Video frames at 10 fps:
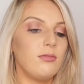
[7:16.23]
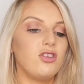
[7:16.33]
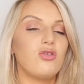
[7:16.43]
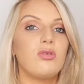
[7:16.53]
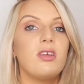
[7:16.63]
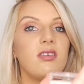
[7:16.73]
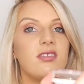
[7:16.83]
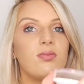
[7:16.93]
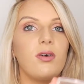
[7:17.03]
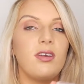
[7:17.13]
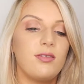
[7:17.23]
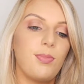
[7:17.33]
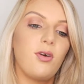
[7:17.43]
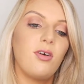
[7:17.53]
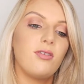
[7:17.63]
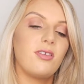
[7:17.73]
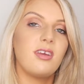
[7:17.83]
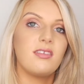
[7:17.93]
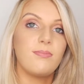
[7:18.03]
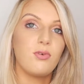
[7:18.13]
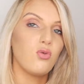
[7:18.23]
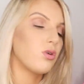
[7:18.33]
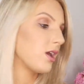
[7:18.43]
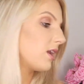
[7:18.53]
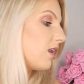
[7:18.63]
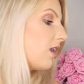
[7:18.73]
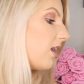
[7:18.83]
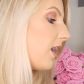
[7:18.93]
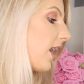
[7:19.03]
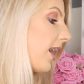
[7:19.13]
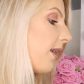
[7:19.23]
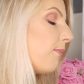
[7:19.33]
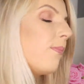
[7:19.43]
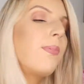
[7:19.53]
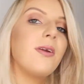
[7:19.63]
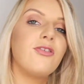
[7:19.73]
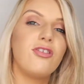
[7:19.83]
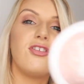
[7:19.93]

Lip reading: haven't shown you this one is because it is broken, but